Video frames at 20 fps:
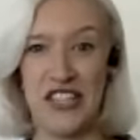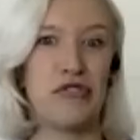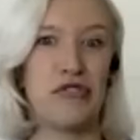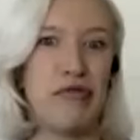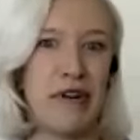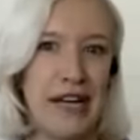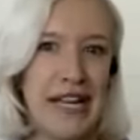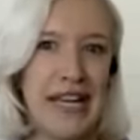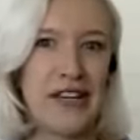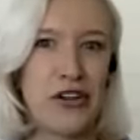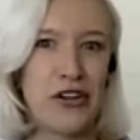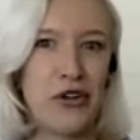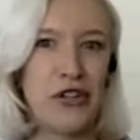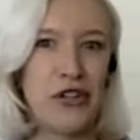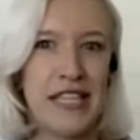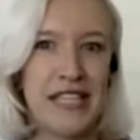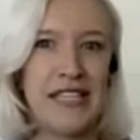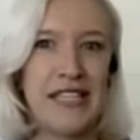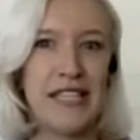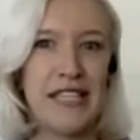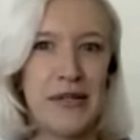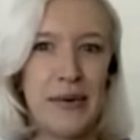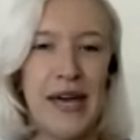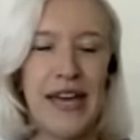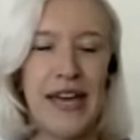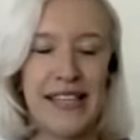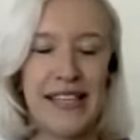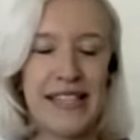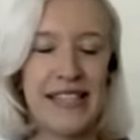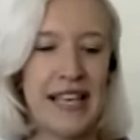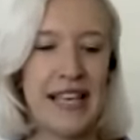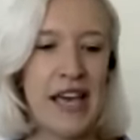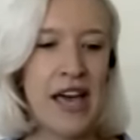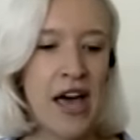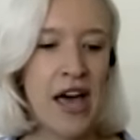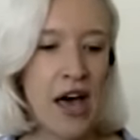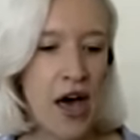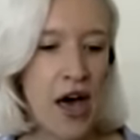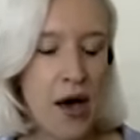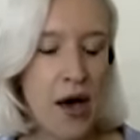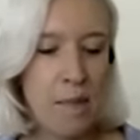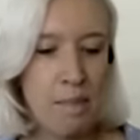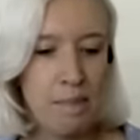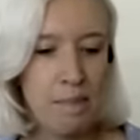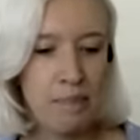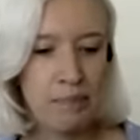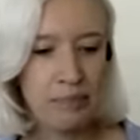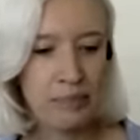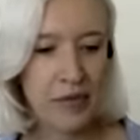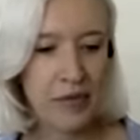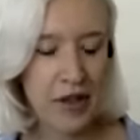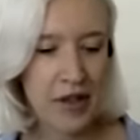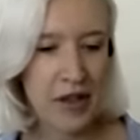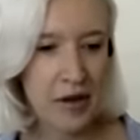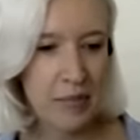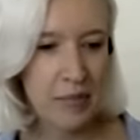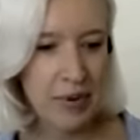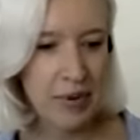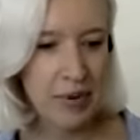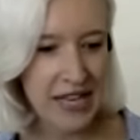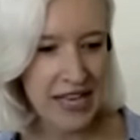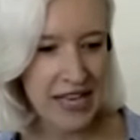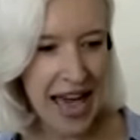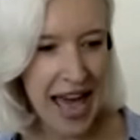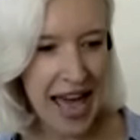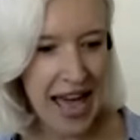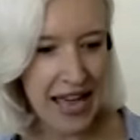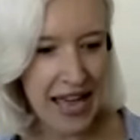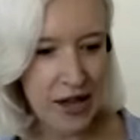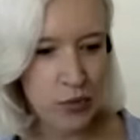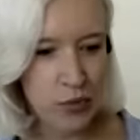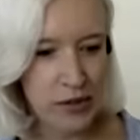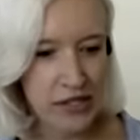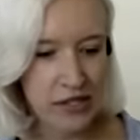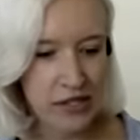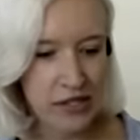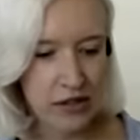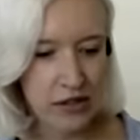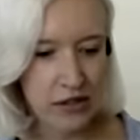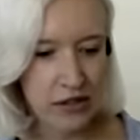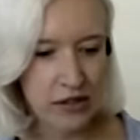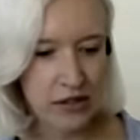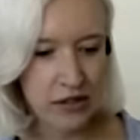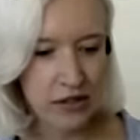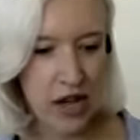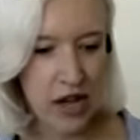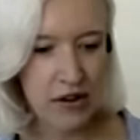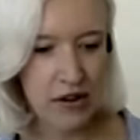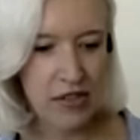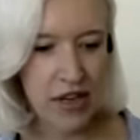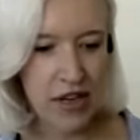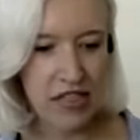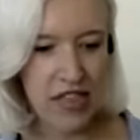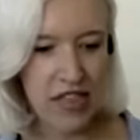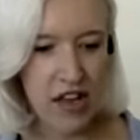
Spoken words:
really got into it. But it was kind of that thing.